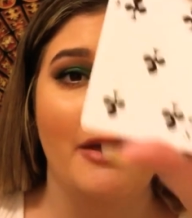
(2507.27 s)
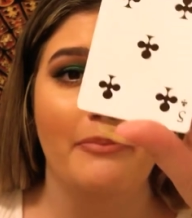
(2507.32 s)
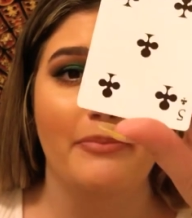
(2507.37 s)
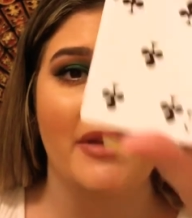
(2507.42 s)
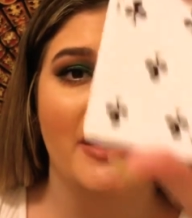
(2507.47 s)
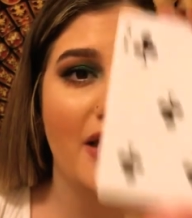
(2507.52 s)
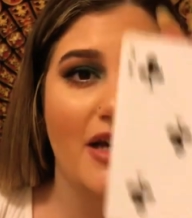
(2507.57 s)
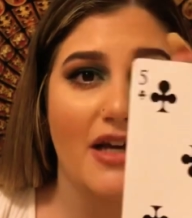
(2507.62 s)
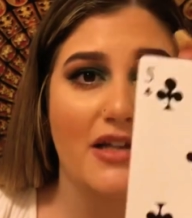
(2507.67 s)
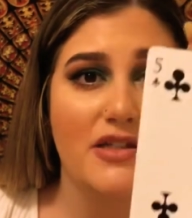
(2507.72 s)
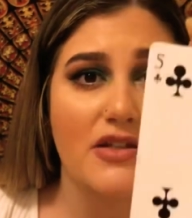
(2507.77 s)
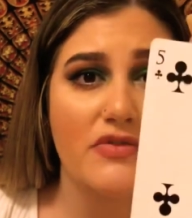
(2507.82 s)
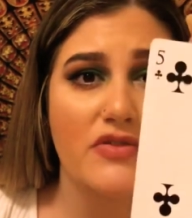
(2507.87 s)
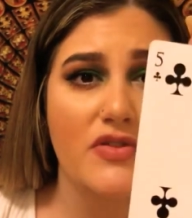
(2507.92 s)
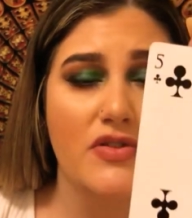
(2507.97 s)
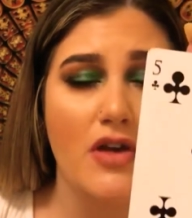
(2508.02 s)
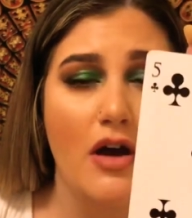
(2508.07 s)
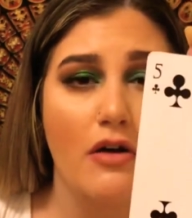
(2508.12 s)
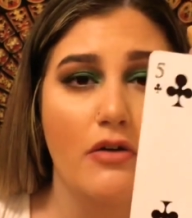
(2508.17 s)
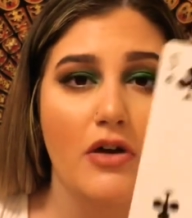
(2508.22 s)
And because of
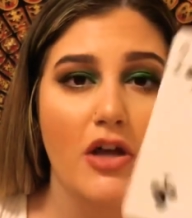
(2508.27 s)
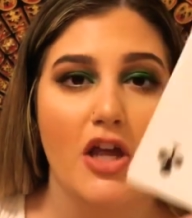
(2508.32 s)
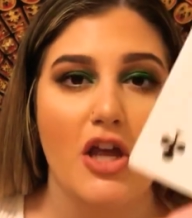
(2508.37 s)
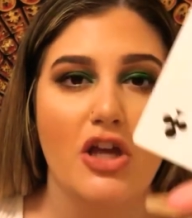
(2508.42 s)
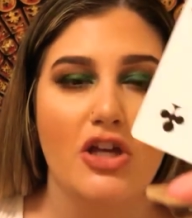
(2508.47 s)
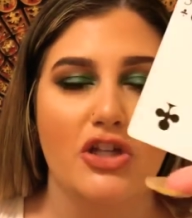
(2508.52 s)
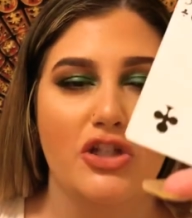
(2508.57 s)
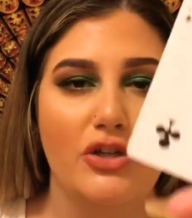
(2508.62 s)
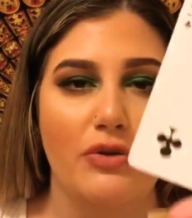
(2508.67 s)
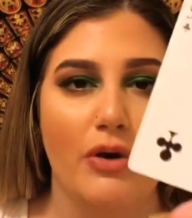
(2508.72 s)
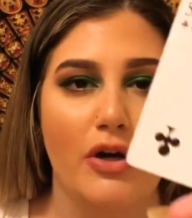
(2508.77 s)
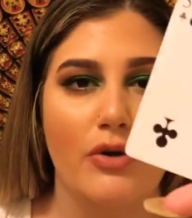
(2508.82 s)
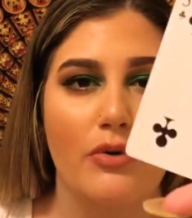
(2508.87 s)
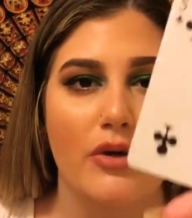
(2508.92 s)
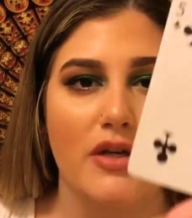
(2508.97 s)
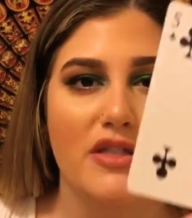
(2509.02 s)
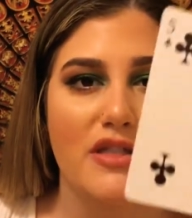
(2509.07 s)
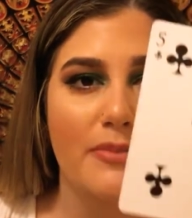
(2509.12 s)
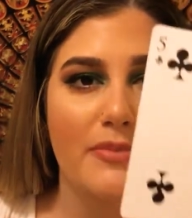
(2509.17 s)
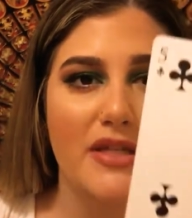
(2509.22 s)
so, you are
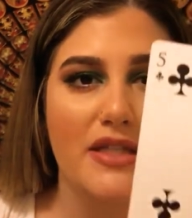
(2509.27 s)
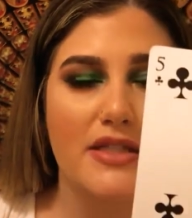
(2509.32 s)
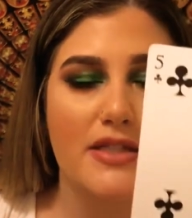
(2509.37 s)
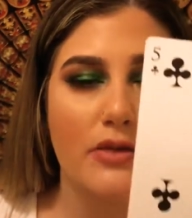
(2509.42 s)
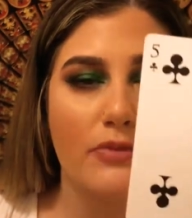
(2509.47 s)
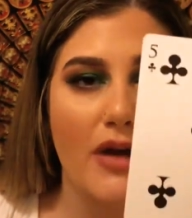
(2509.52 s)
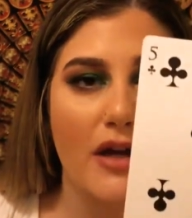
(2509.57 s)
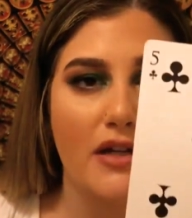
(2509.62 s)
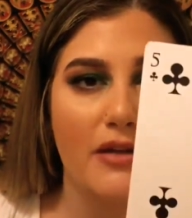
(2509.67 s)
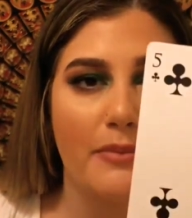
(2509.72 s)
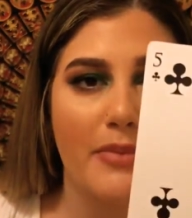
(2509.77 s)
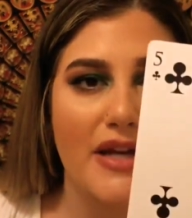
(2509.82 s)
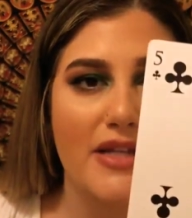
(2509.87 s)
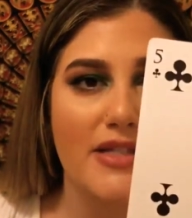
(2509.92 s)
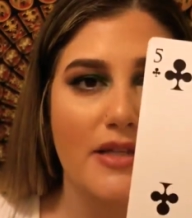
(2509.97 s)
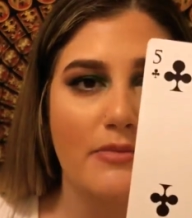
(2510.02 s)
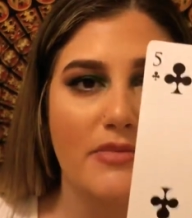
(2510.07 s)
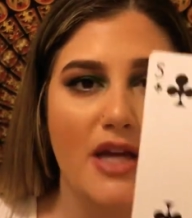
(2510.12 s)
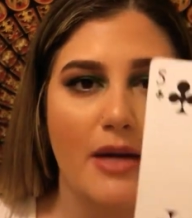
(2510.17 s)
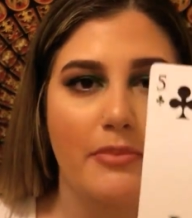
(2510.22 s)
going to be surrounded by
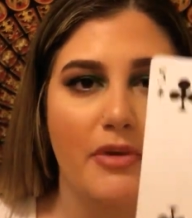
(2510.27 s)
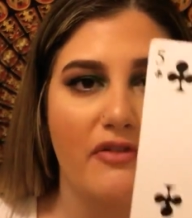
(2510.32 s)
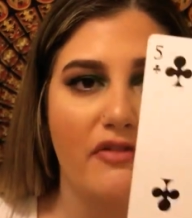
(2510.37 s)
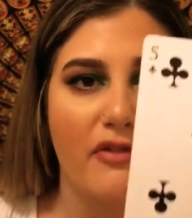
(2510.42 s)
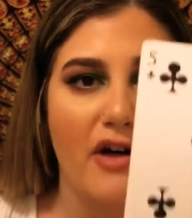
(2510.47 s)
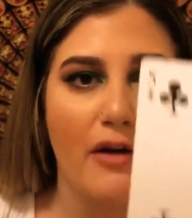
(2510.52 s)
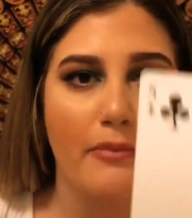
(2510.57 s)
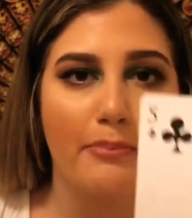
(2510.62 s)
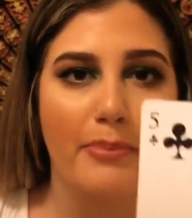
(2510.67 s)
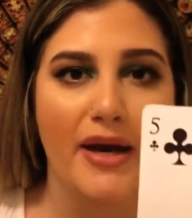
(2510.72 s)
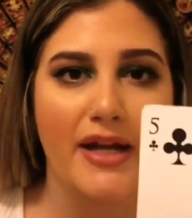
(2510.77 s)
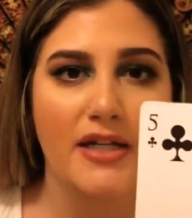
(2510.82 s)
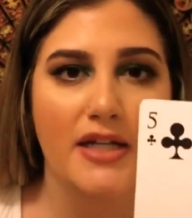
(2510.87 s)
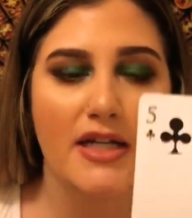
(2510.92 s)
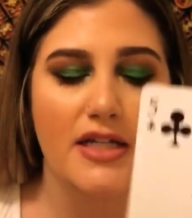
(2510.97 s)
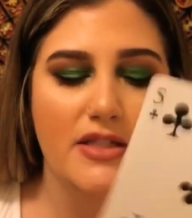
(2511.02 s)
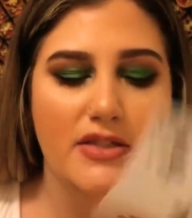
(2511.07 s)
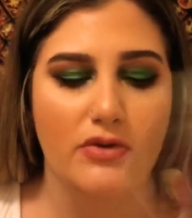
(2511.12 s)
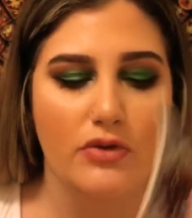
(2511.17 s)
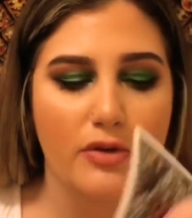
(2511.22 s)
some type of
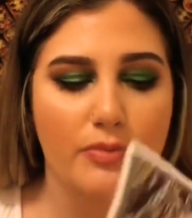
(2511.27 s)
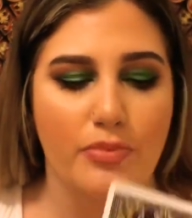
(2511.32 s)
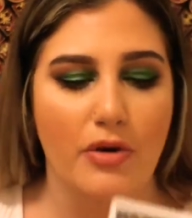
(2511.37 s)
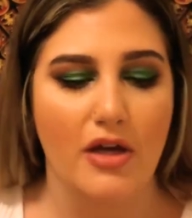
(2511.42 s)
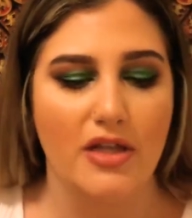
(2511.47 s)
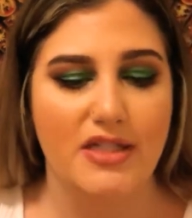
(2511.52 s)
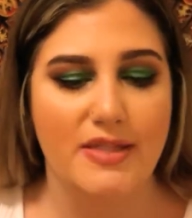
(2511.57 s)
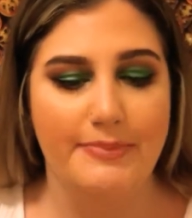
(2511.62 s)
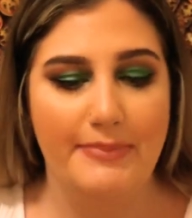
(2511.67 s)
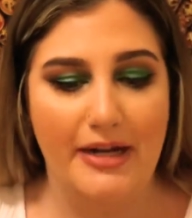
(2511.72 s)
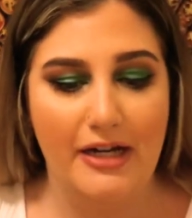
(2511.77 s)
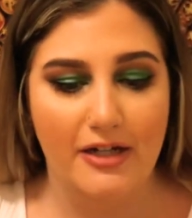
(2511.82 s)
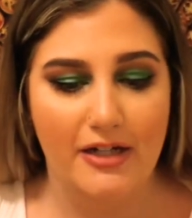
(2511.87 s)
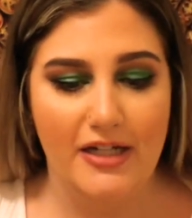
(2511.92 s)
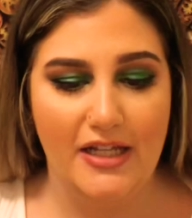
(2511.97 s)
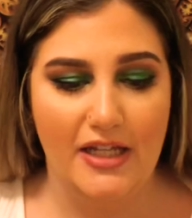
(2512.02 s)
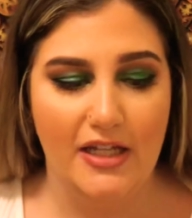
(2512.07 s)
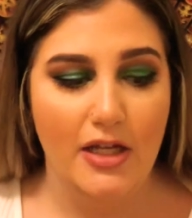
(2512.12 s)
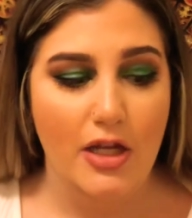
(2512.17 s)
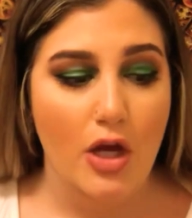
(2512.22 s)
abundance or
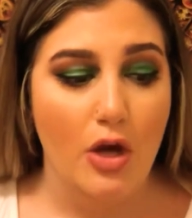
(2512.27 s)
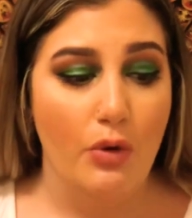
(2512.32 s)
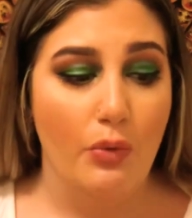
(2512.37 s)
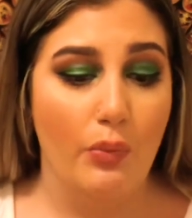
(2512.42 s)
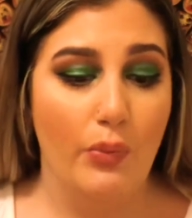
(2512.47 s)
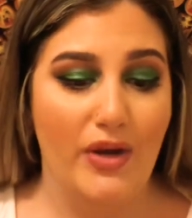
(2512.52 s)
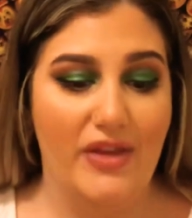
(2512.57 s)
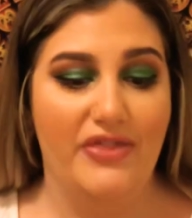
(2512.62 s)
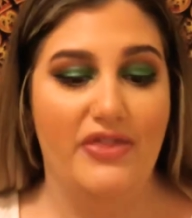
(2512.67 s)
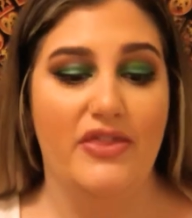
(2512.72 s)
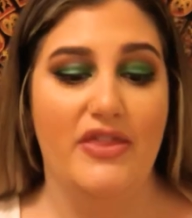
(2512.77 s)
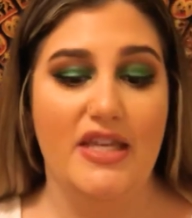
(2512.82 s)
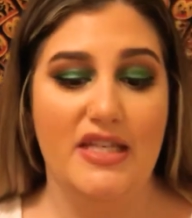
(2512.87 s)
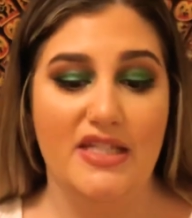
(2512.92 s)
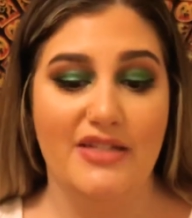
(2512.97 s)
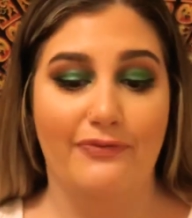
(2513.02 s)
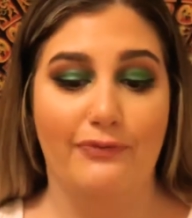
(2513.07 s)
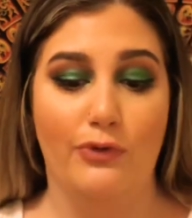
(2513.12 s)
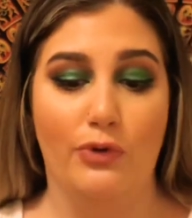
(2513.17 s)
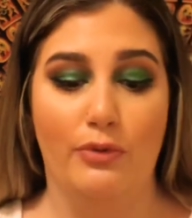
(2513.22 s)
prosperity with
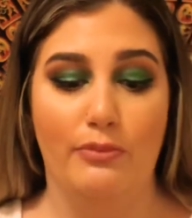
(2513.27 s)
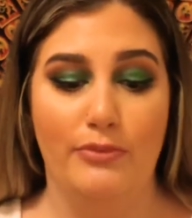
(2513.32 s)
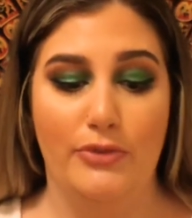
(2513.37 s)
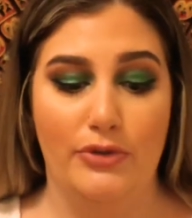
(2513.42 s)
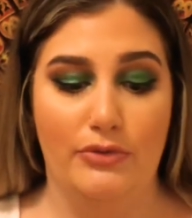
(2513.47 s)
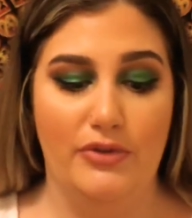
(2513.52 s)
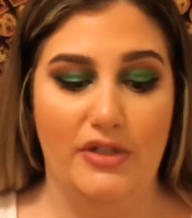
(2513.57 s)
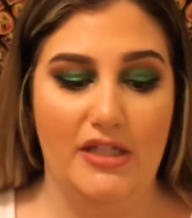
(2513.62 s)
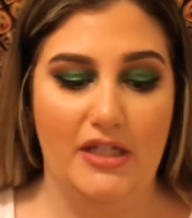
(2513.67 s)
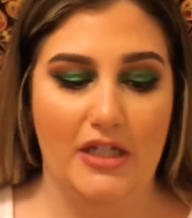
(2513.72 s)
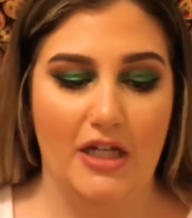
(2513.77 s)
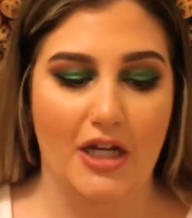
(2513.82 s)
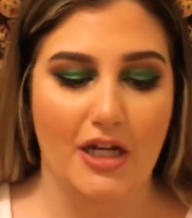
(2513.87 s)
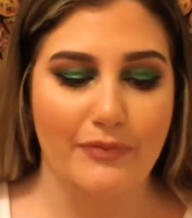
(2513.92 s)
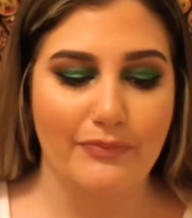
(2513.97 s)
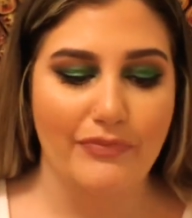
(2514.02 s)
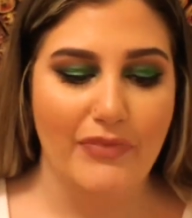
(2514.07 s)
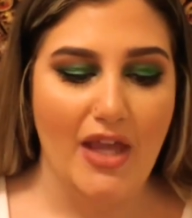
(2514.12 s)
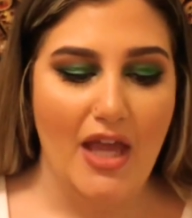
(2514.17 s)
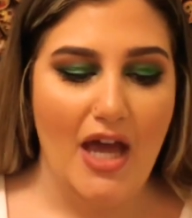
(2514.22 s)
this full moon here.